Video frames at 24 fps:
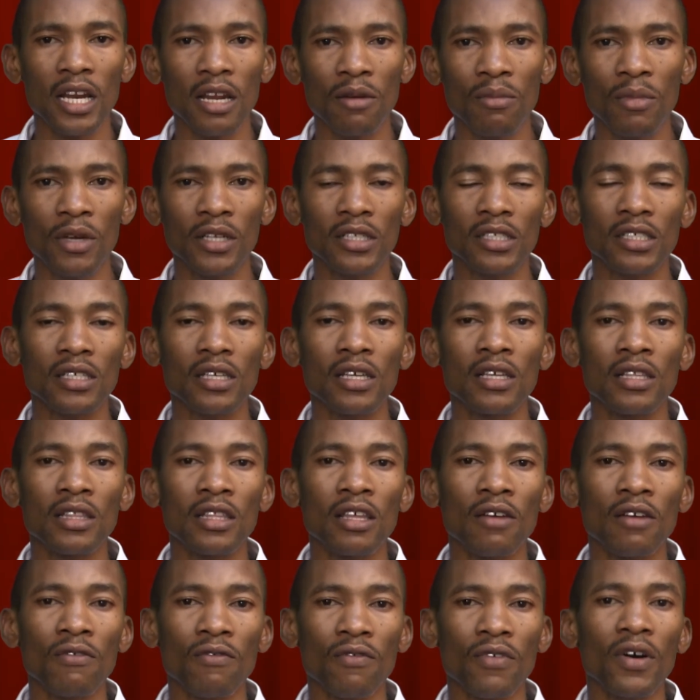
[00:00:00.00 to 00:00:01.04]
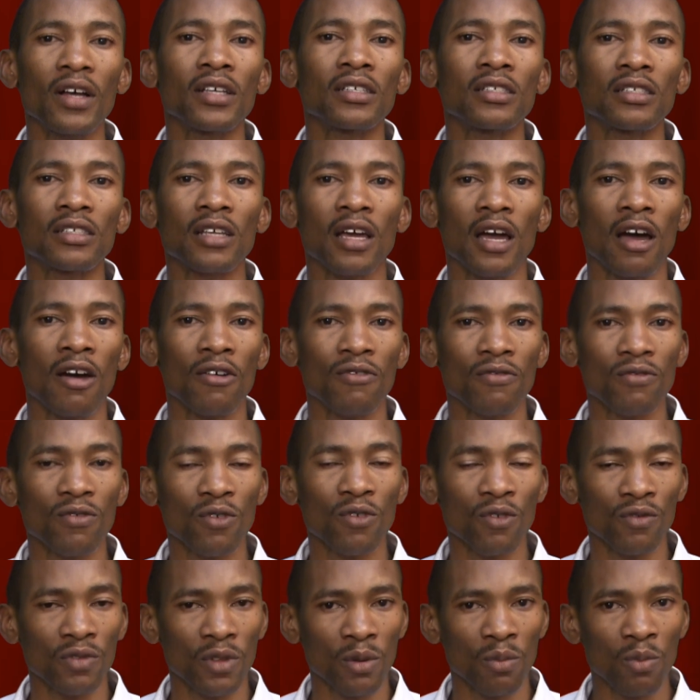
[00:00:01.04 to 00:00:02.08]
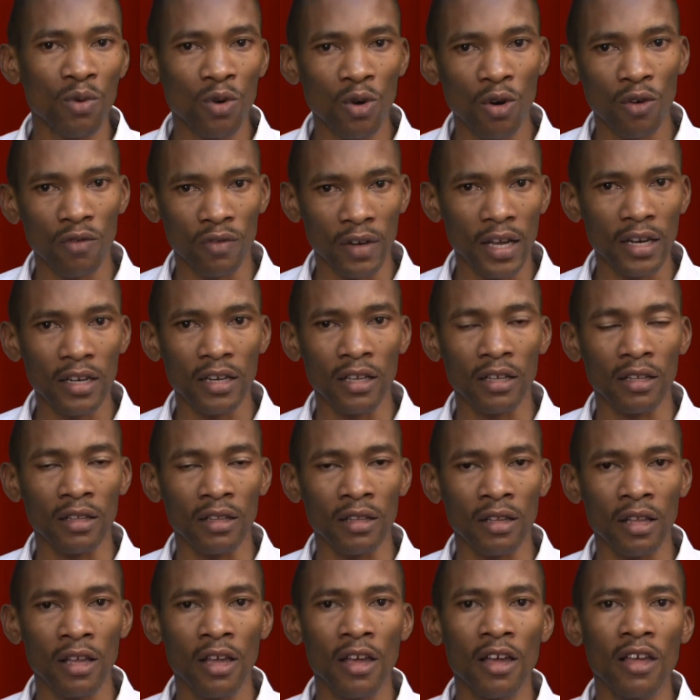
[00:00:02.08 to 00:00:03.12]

elements in the first half of the book of Daniel.